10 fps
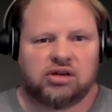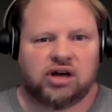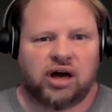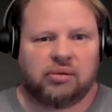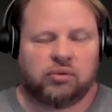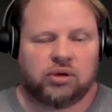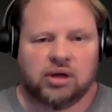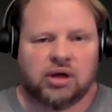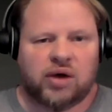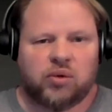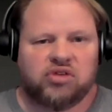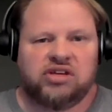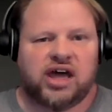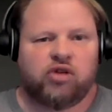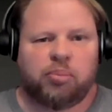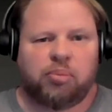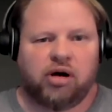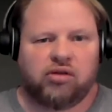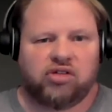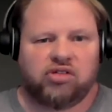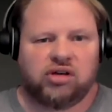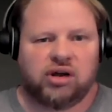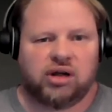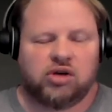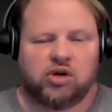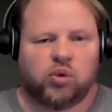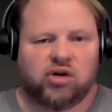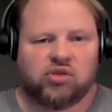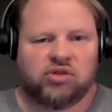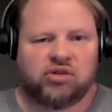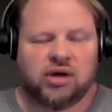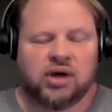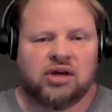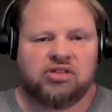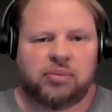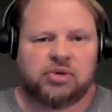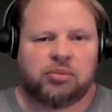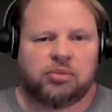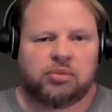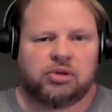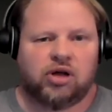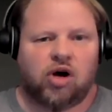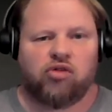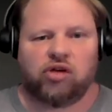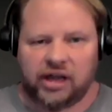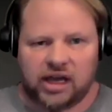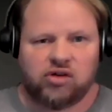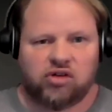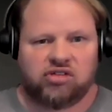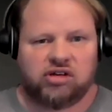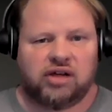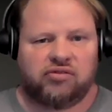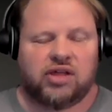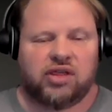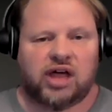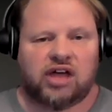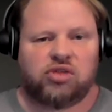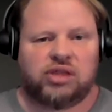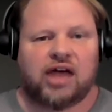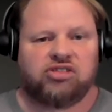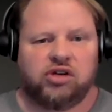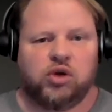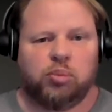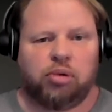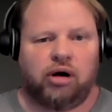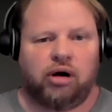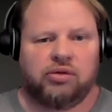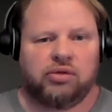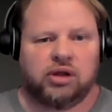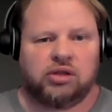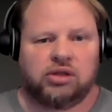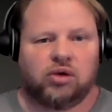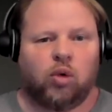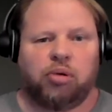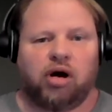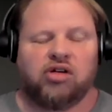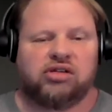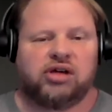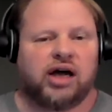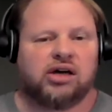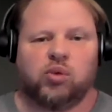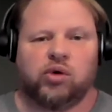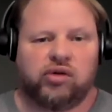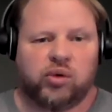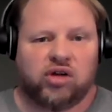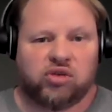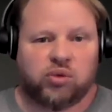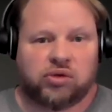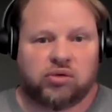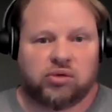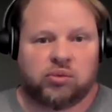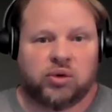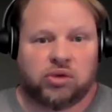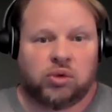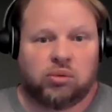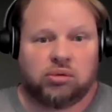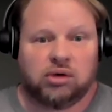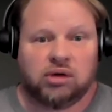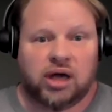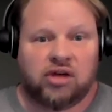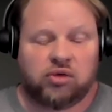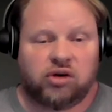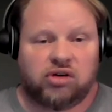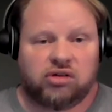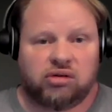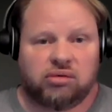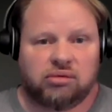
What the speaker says: to God. Well, that was never part of Christianity. Good works was something overlaid Christianity. If anything, that's the new part. That the old part is God can do whatever he wants with you as a creature.